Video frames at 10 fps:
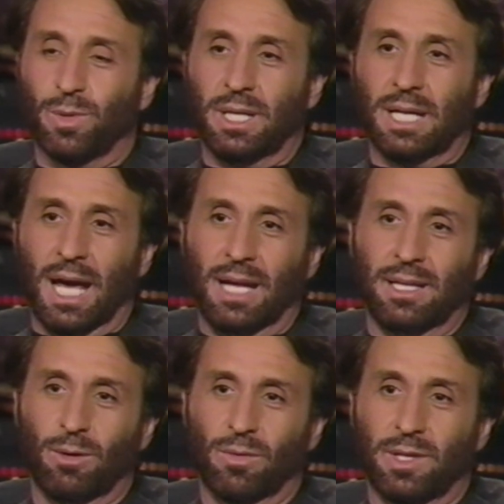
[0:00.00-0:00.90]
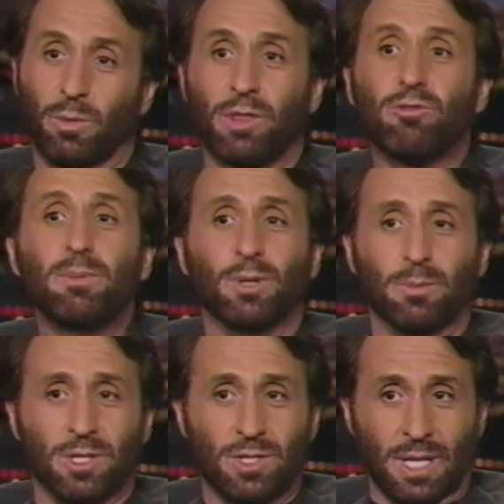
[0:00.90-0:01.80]
week, and there, there were three
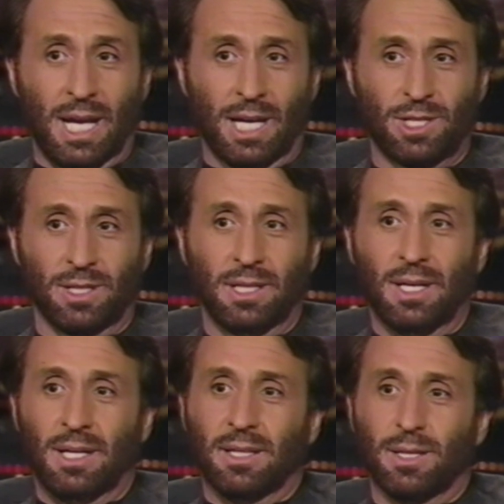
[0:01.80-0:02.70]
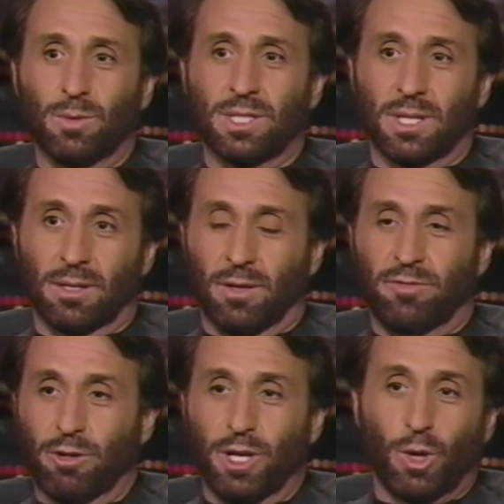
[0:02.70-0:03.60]
boomers, actually. There was a, a
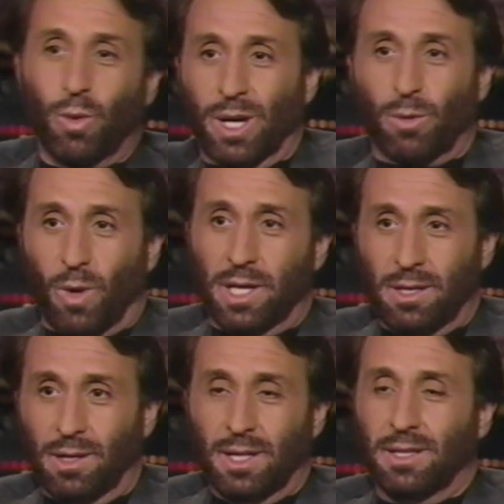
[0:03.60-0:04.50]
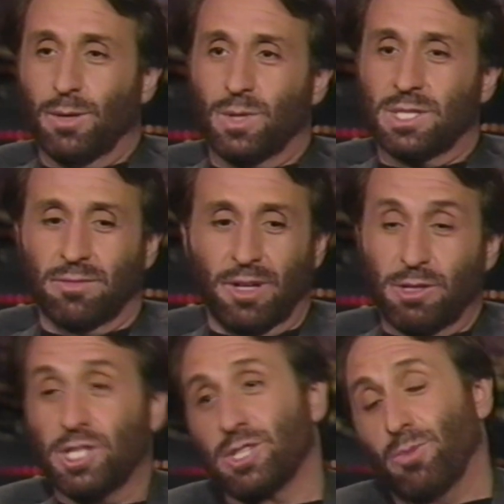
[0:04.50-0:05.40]
very quick one, there was a
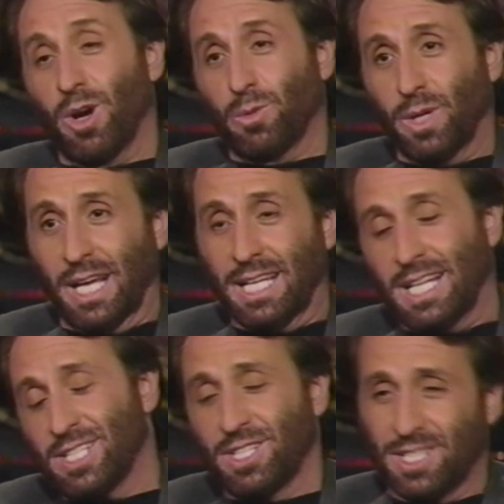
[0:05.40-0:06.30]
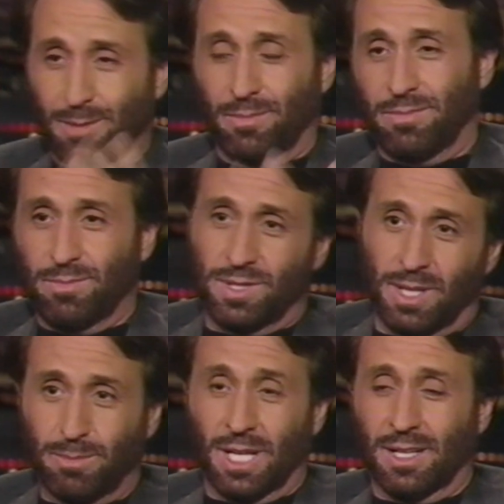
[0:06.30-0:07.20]
very smart one, I guess, and some,
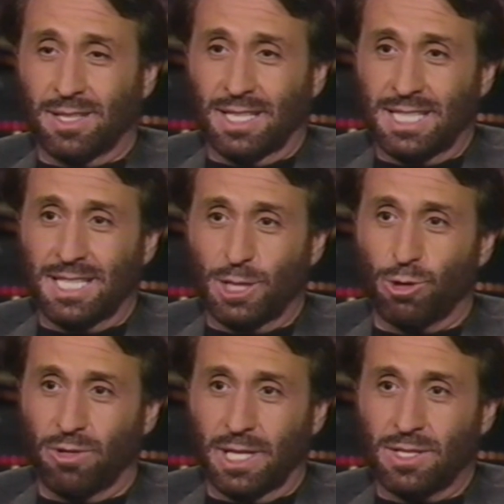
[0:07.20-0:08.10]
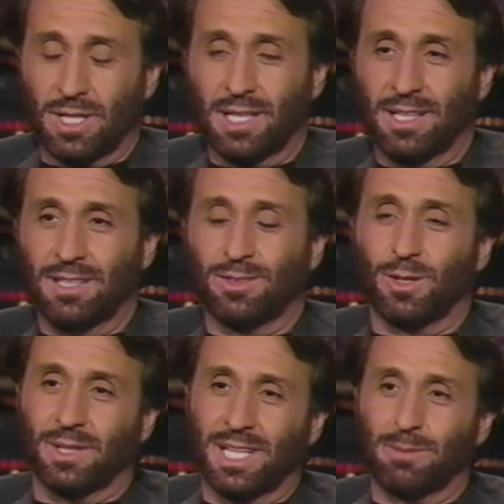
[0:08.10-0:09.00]
some dog that did tricks. I, I don't
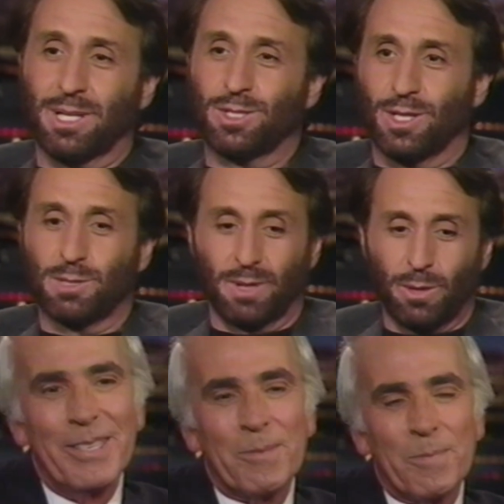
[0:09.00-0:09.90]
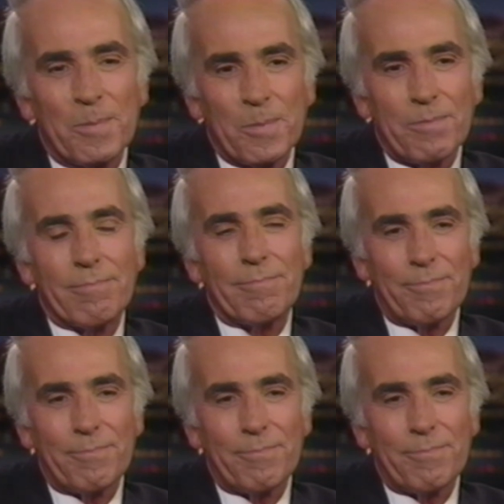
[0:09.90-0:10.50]
know a lot about dogs, but there were three identical